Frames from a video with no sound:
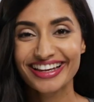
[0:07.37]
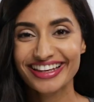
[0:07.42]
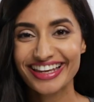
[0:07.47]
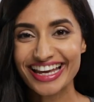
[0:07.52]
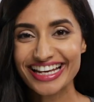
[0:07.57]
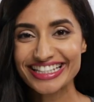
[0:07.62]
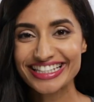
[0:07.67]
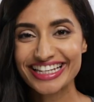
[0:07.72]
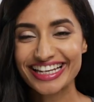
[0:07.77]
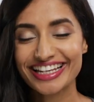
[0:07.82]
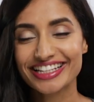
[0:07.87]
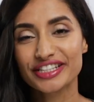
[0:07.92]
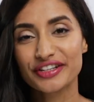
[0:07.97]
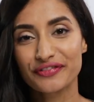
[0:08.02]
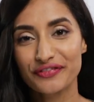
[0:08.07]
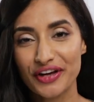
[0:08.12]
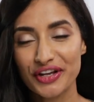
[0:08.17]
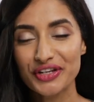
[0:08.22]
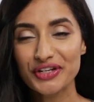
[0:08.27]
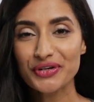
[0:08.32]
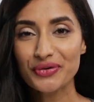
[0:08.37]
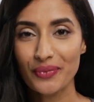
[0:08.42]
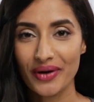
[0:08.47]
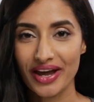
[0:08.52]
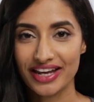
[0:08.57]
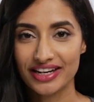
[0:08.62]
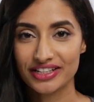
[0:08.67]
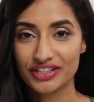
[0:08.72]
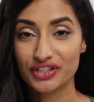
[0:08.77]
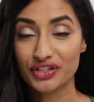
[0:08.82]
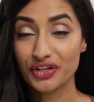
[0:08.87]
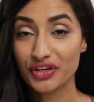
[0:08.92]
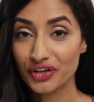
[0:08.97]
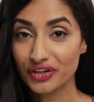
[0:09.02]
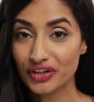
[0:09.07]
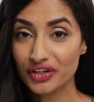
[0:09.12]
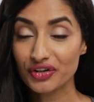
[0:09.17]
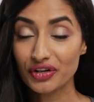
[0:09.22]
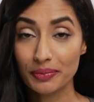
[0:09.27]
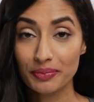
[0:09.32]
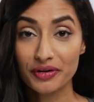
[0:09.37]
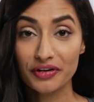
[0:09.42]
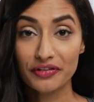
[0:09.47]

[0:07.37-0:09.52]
KikStik is a fun new way to securely grip